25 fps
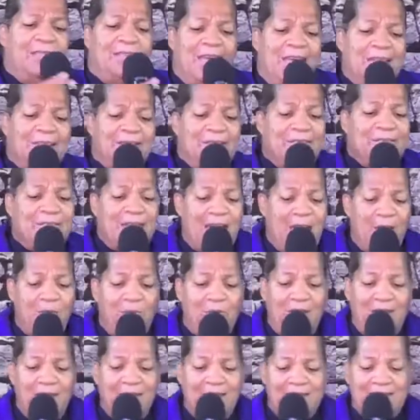This is not
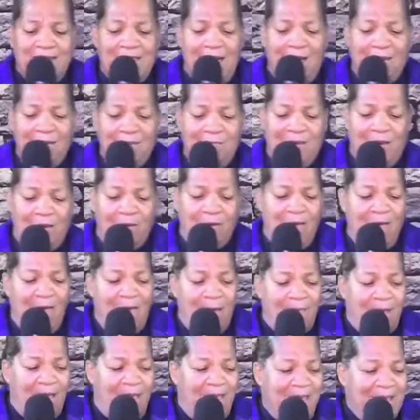what he's talking about.
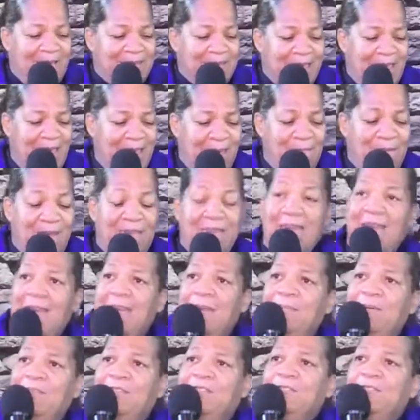But he's saying be
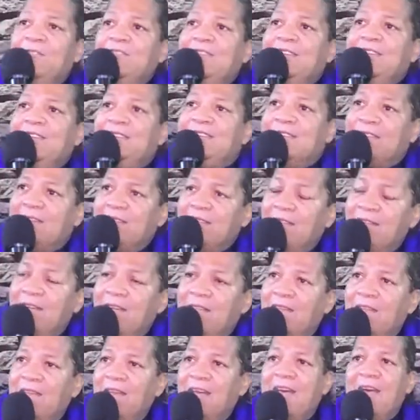able to
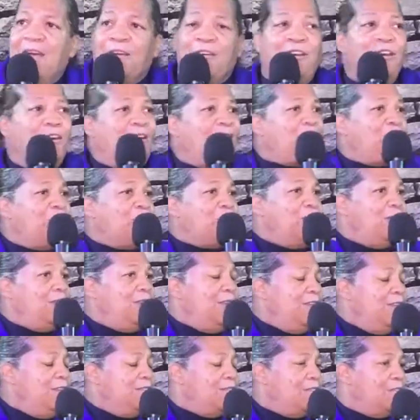discern good from
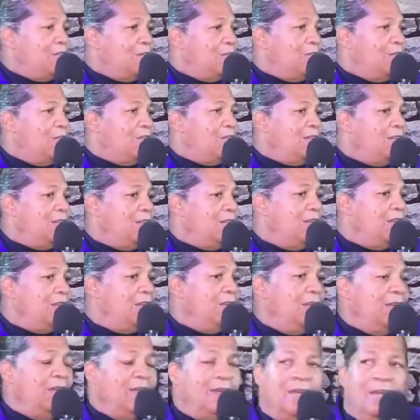evil. Wow,
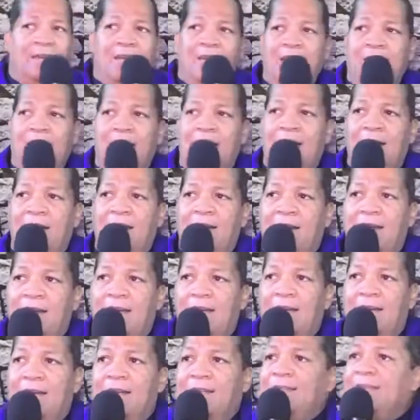wow, wow.
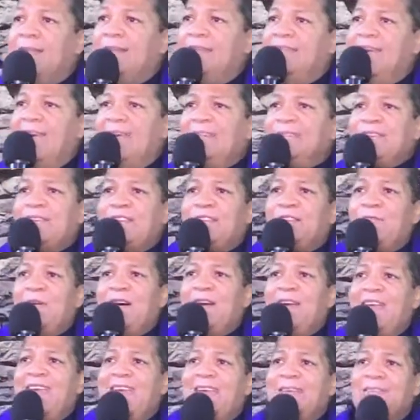This is
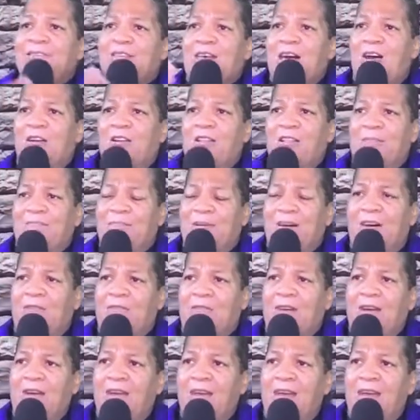what he's talking about.